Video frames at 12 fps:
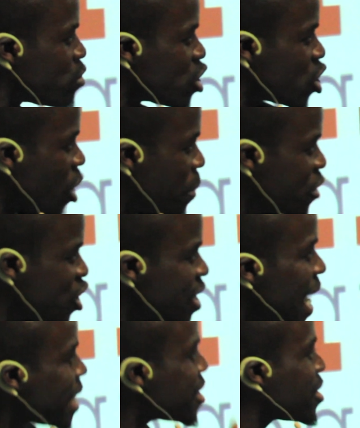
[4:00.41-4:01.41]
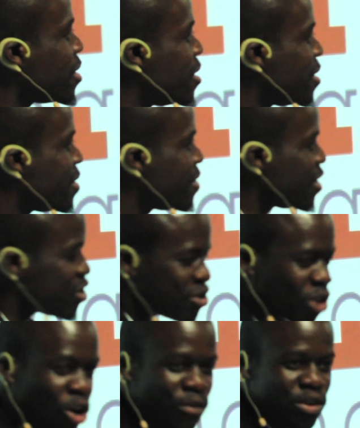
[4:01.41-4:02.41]
just upset,
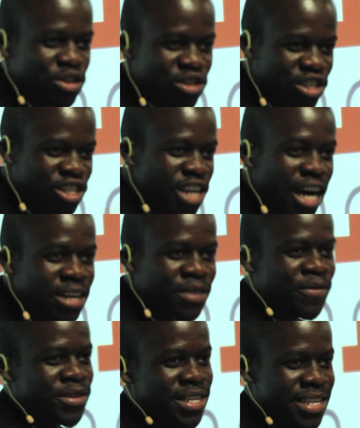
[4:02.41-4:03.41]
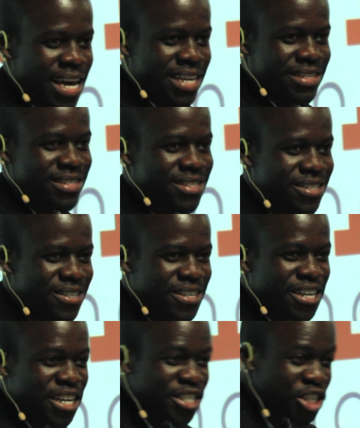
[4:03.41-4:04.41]
it's over, you're done for the day.
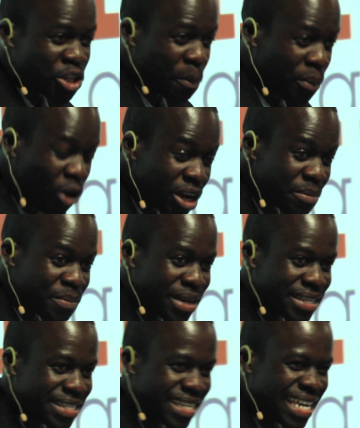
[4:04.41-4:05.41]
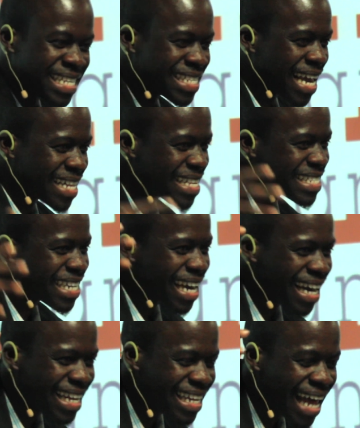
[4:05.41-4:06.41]
Disappointment is like this
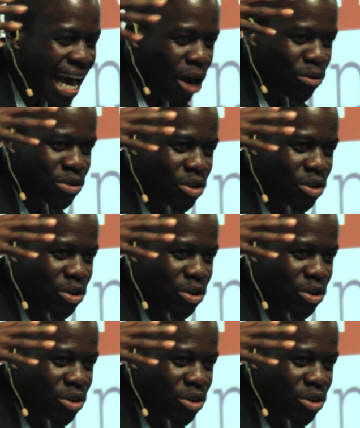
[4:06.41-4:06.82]
cloud